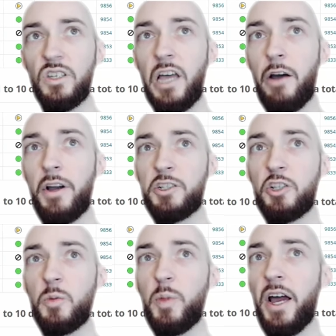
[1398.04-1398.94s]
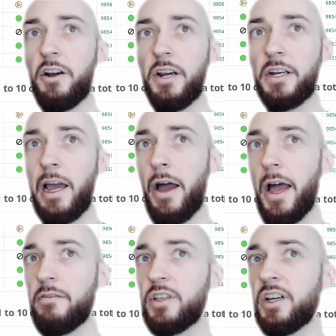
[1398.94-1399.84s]
Now, as a supplier, I now
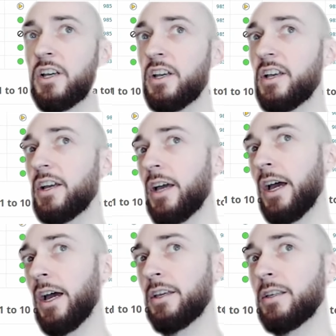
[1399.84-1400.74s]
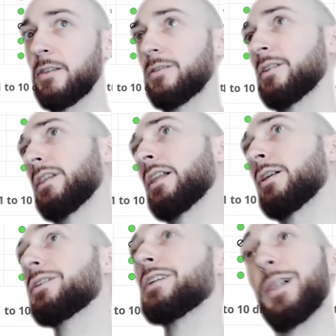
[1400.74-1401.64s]
have the
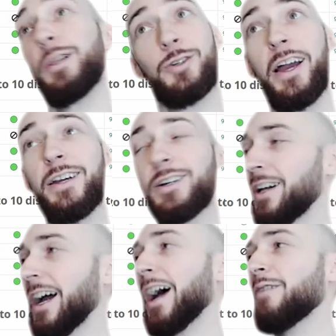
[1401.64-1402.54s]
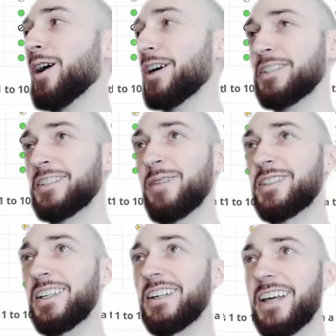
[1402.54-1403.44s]
little yellow triangle. I have a hard time
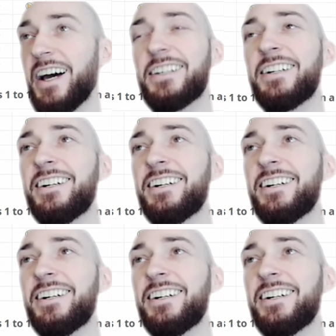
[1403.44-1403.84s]
saying that.